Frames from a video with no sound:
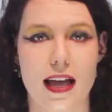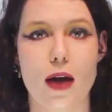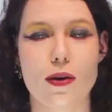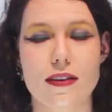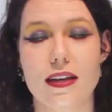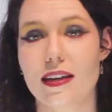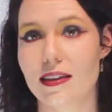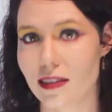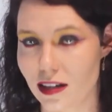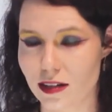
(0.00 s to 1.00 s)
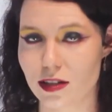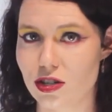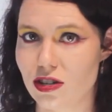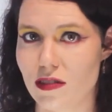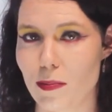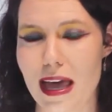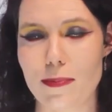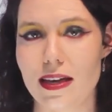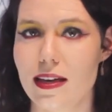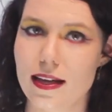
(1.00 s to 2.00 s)
However, in the conclusion of the
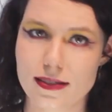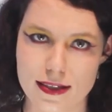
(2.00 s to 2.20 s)
paper, it